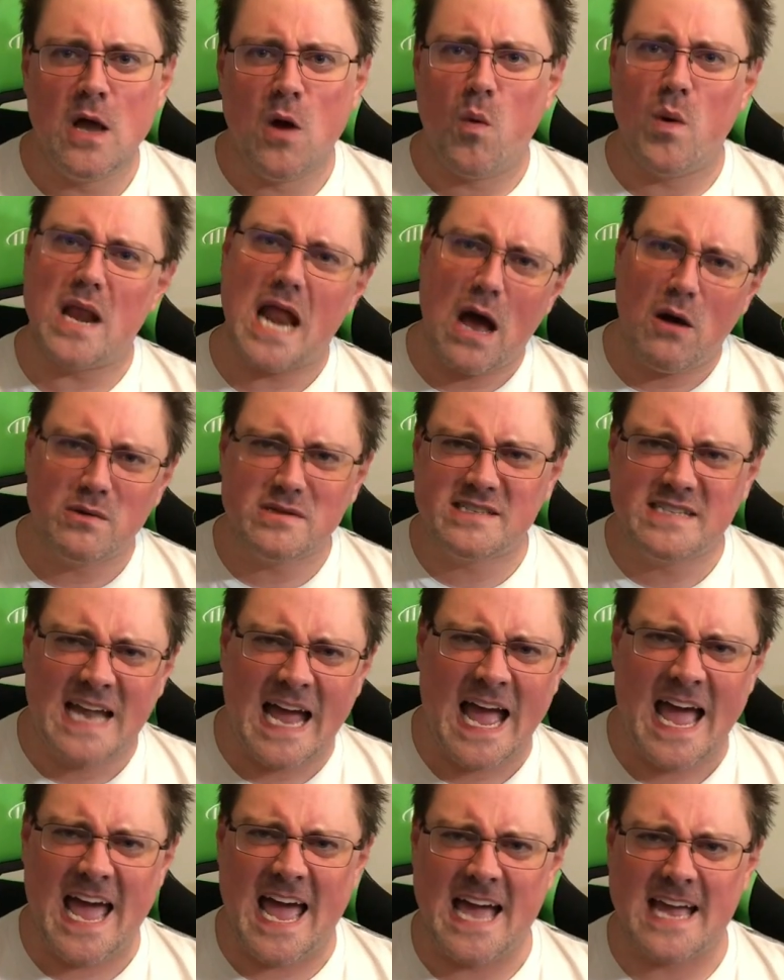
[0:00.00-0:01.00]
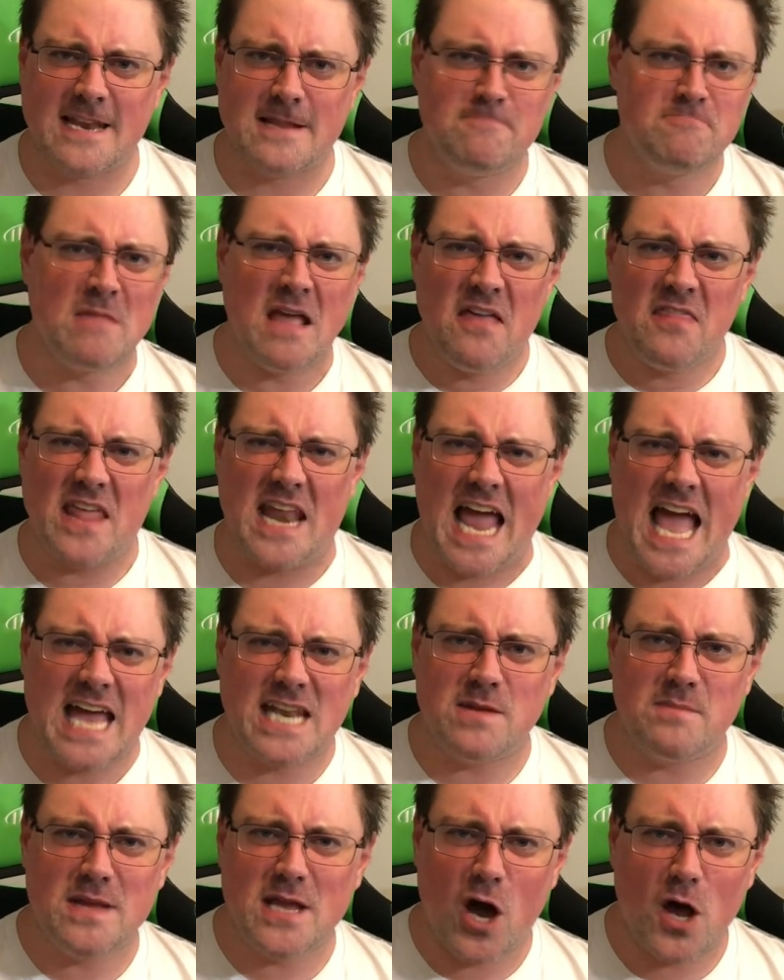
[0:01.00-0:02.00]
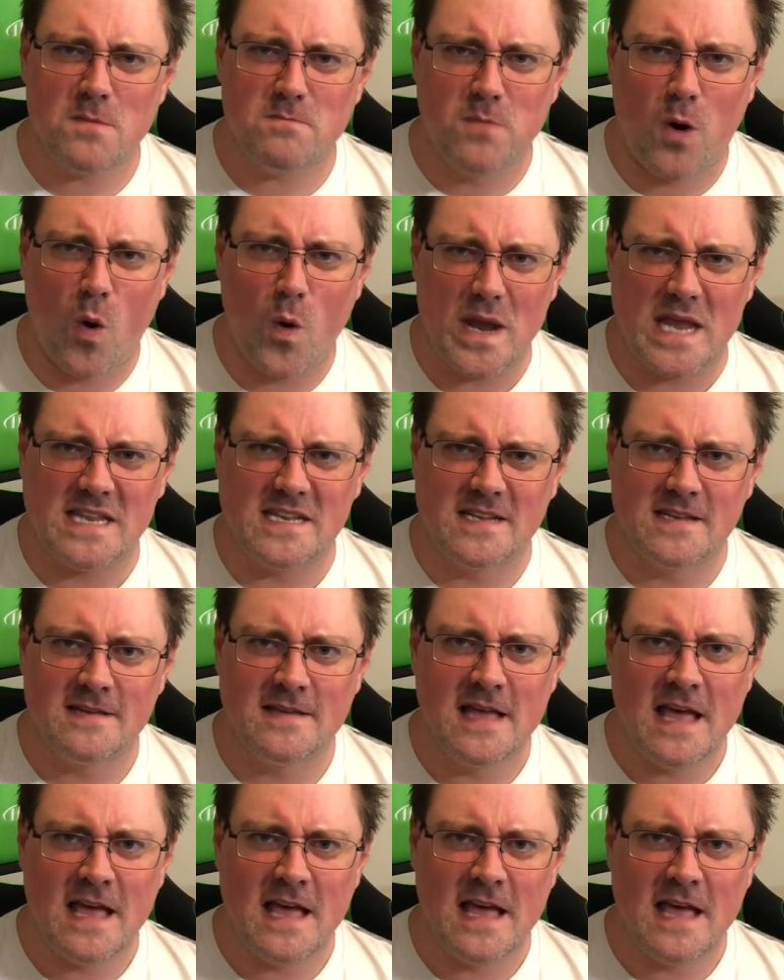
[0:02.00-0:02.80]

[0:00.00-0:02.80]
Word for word: when I was tagged that I had to be on point,